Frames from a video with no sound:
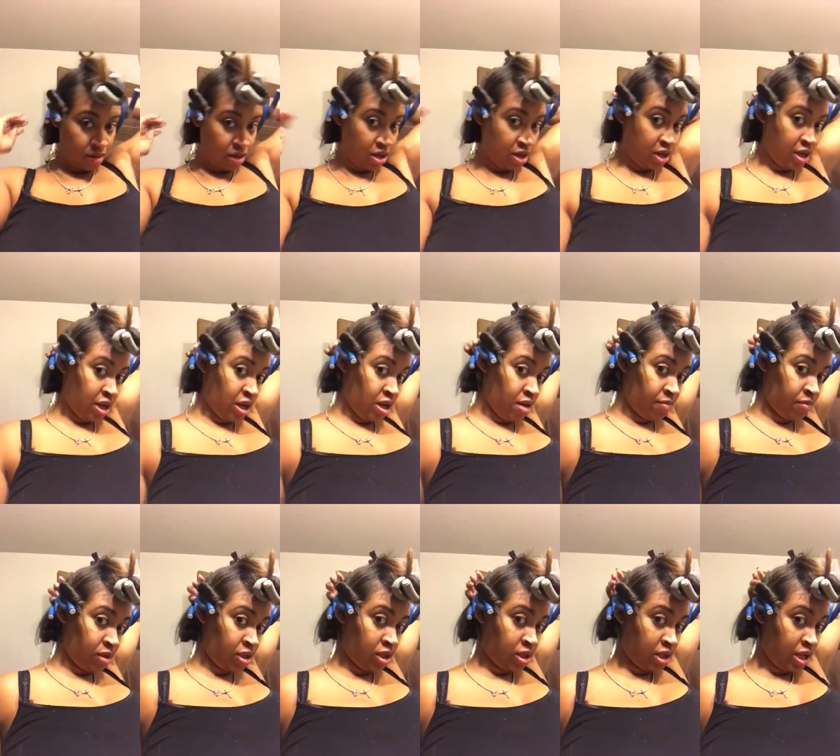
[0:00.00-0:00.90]
again, I'm
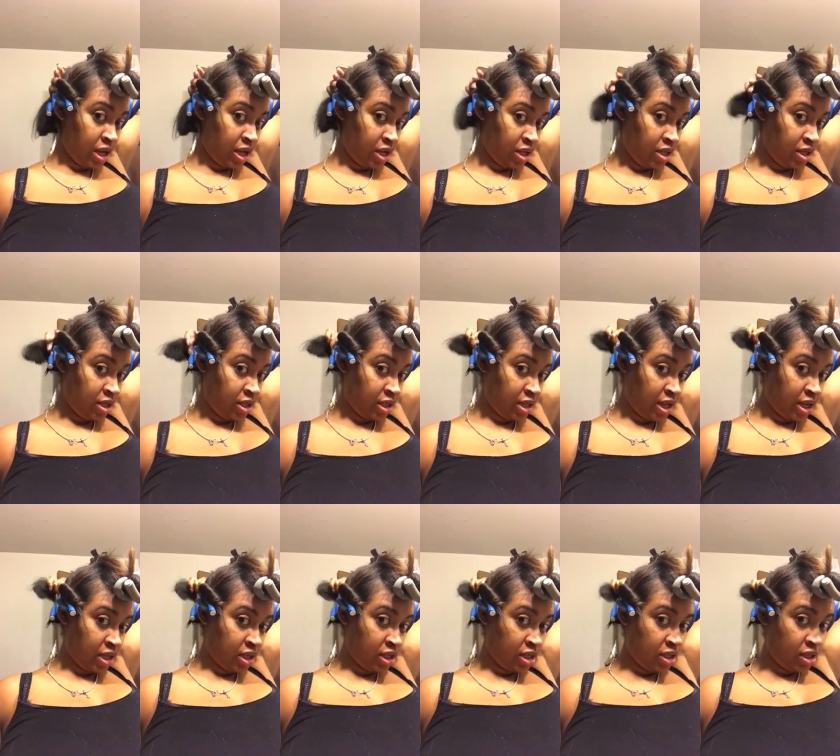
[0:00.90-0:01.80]
just taking the
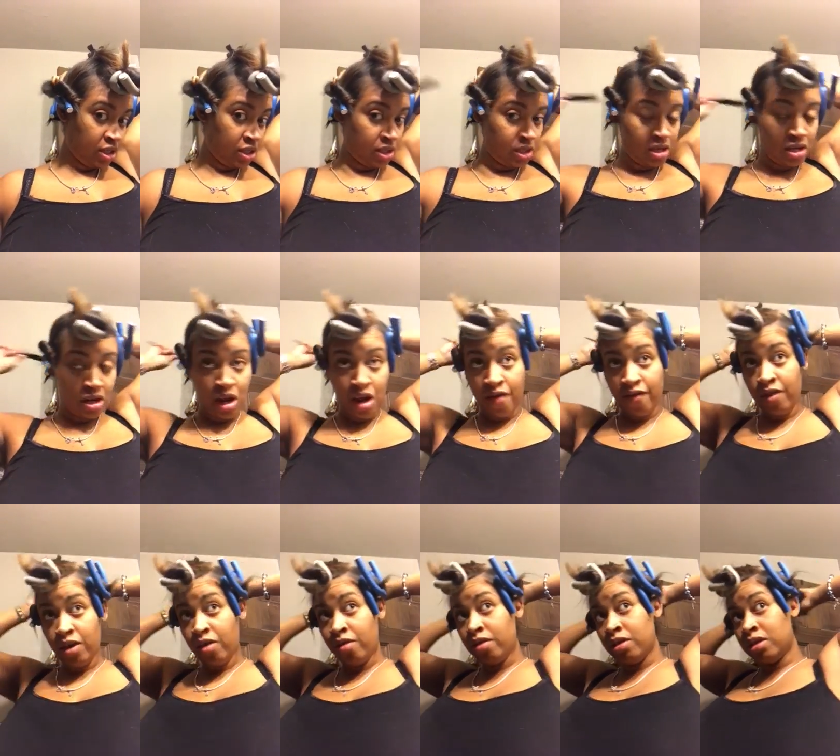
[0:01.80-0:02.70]
sections. They're not
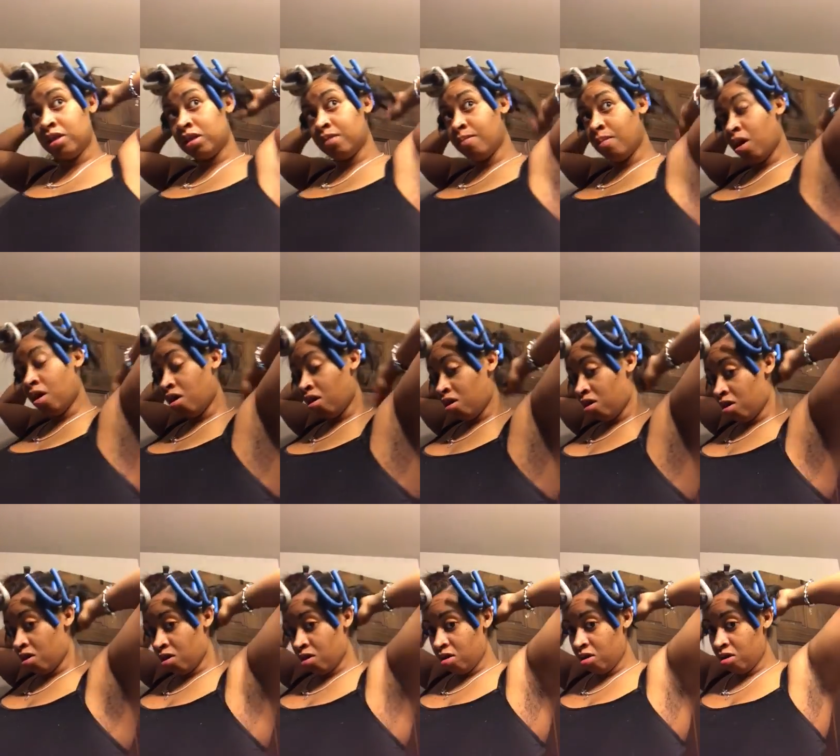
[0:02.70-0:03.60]
very
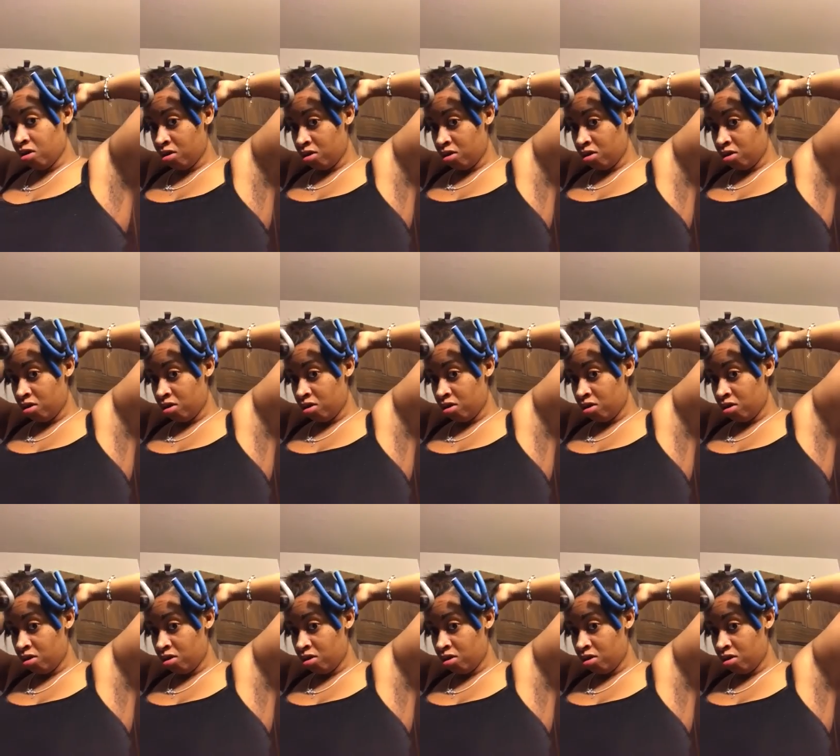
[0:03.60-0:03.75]
small.